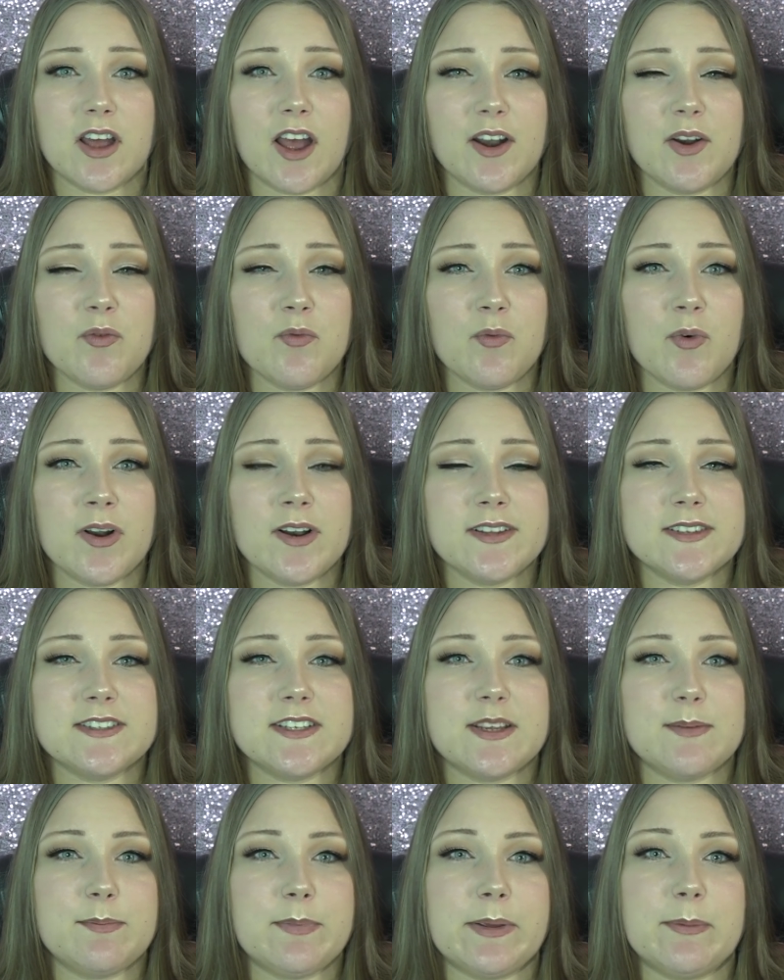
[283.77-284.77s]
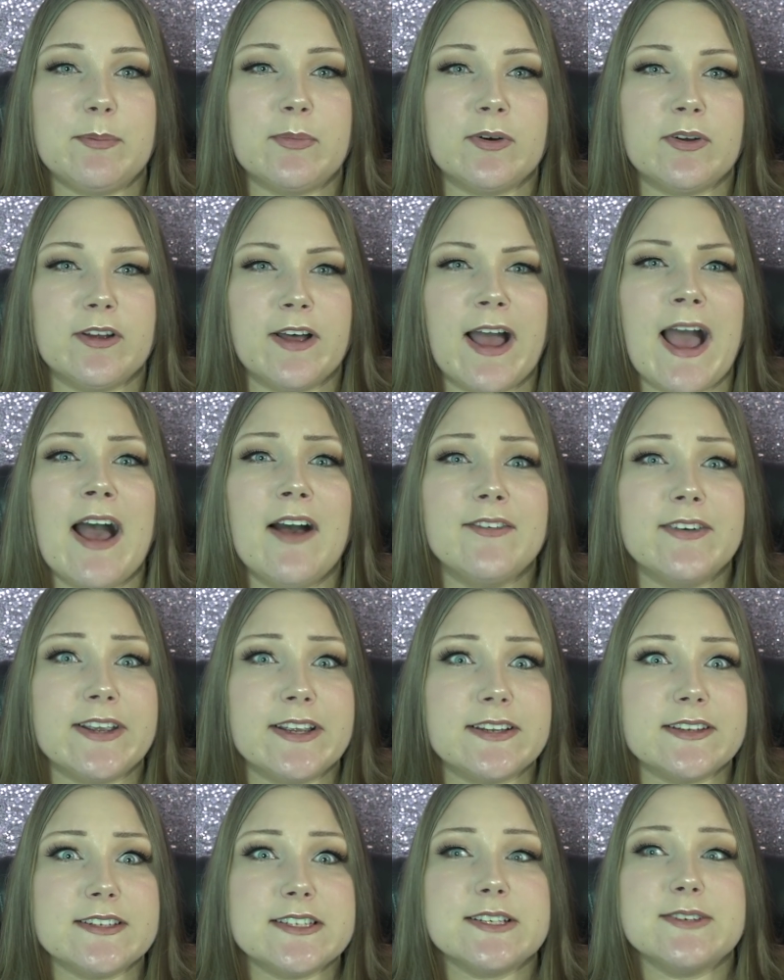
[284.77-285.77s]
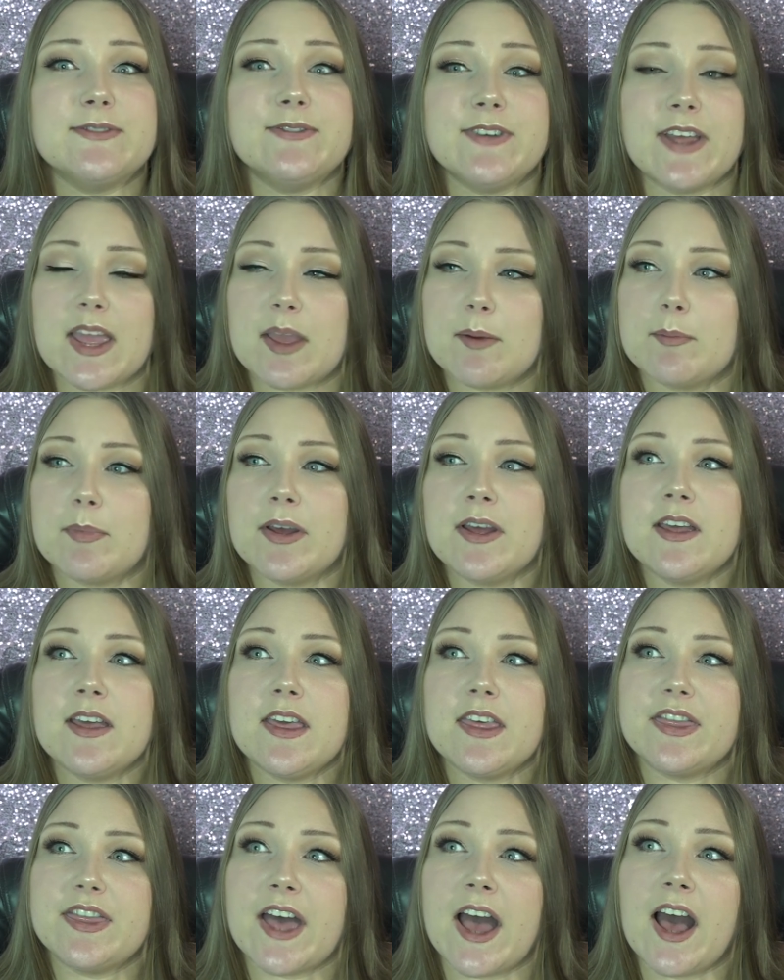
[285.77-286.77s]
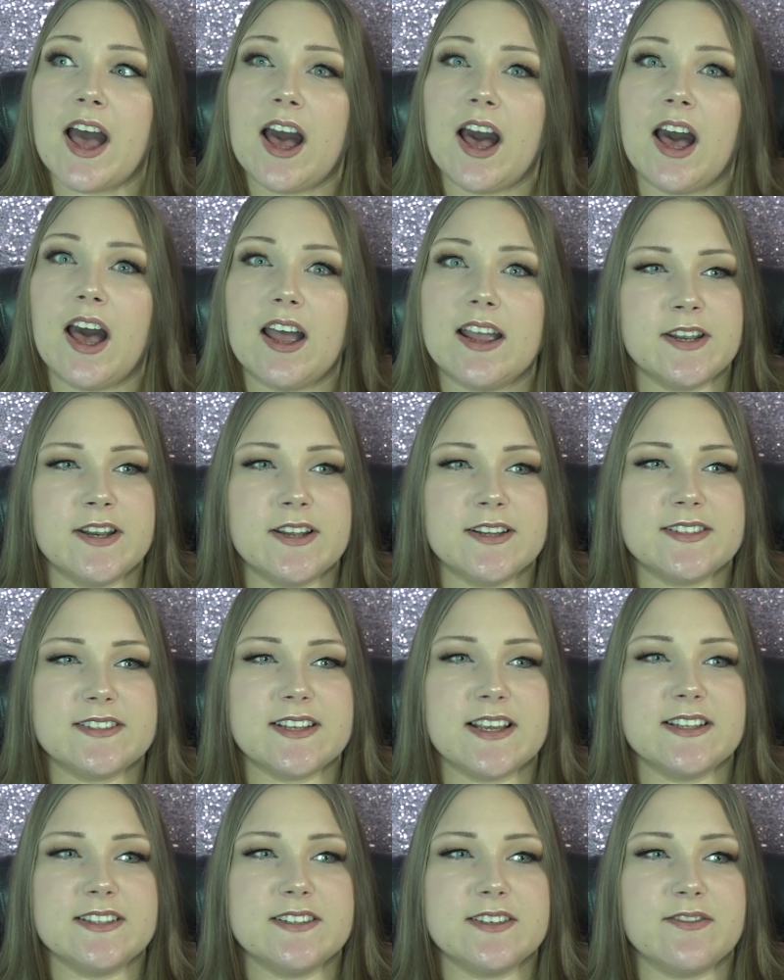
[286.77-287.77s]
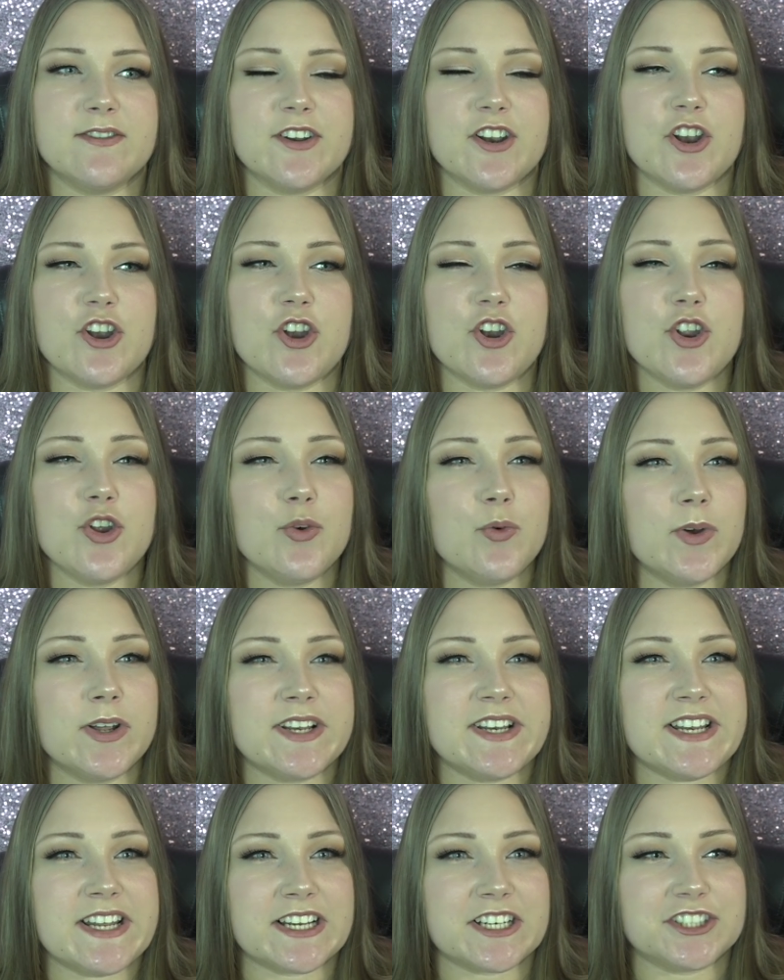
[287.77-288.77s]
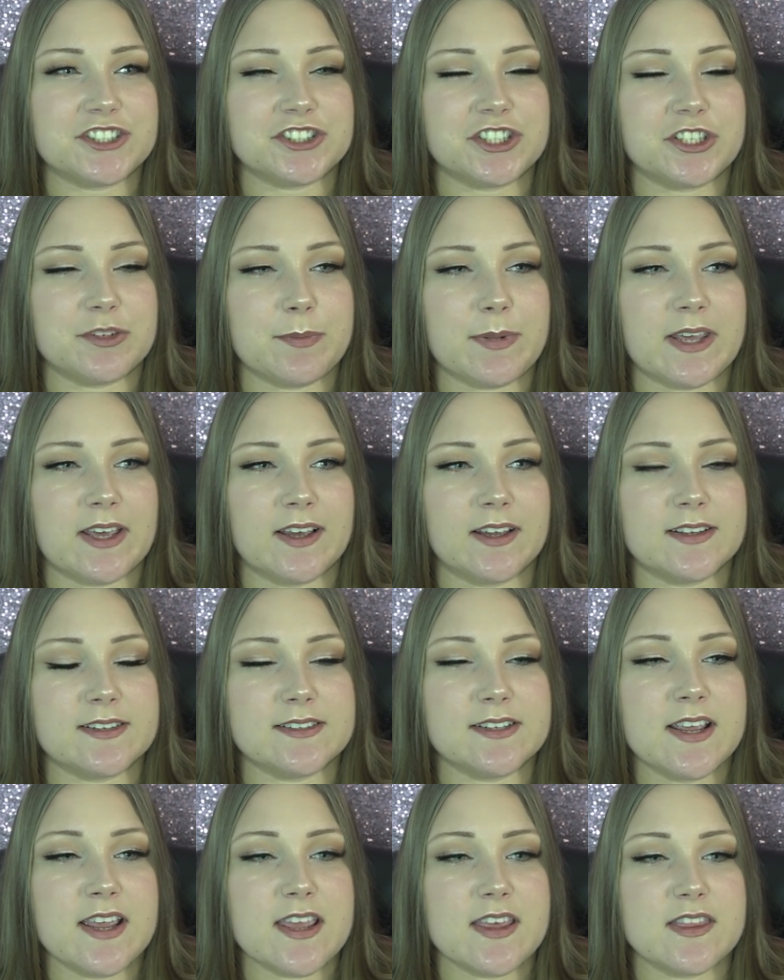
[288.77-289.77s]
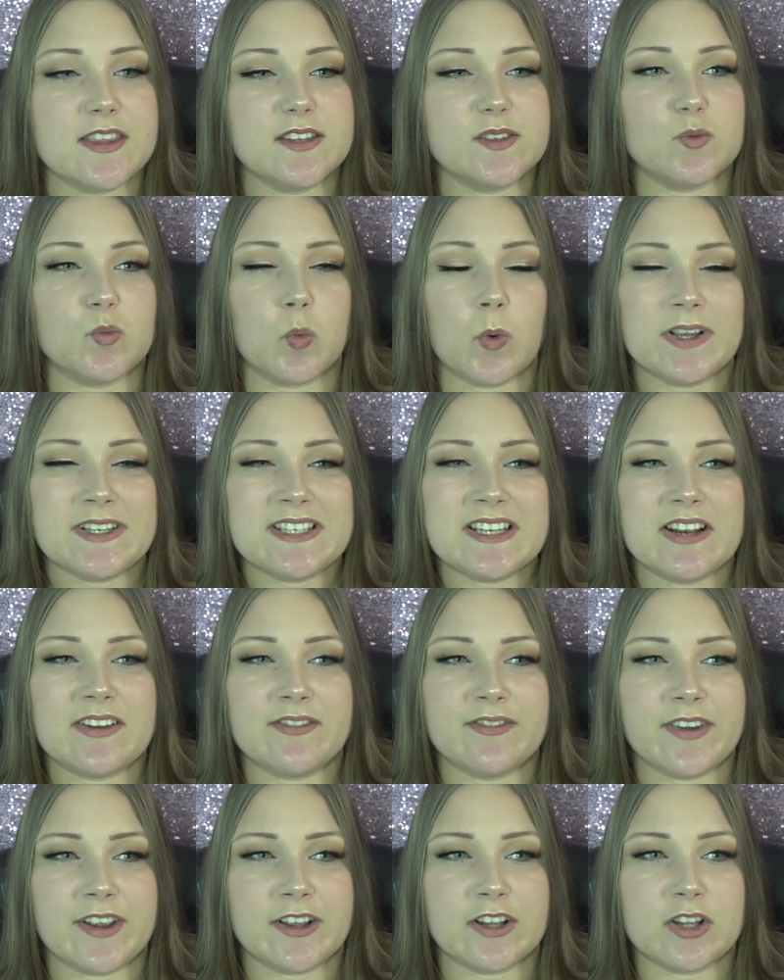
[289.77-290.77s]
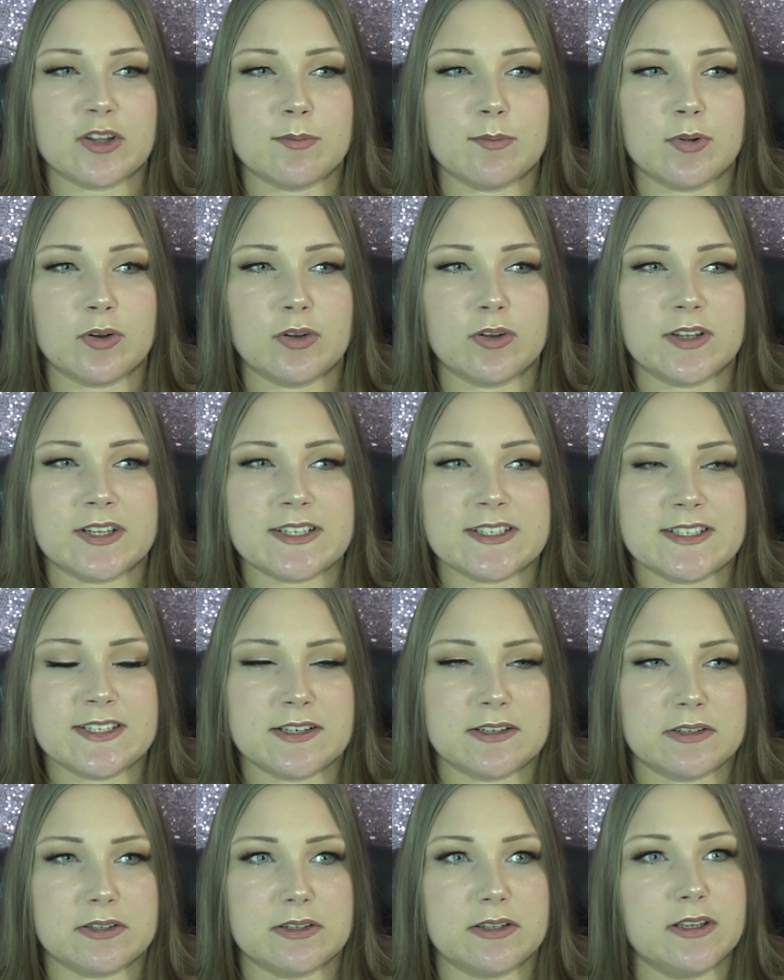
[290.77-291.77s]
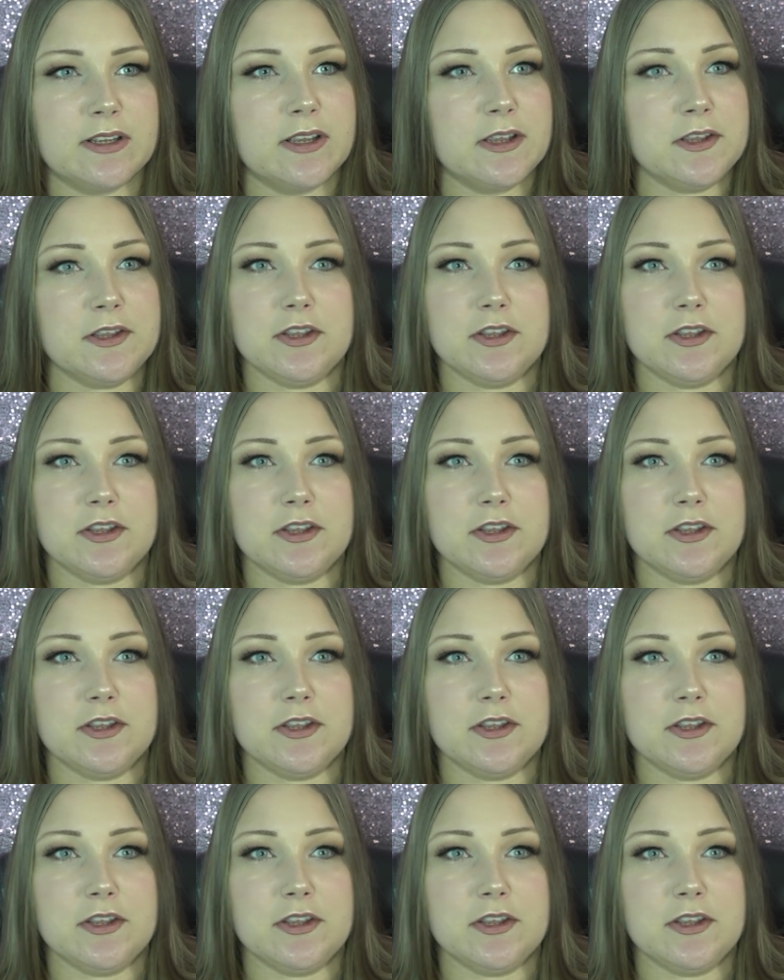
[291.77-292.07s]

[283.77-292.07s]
I don't wanna see people having to vape that high in a sense of a new addiction, because this wasn't available until,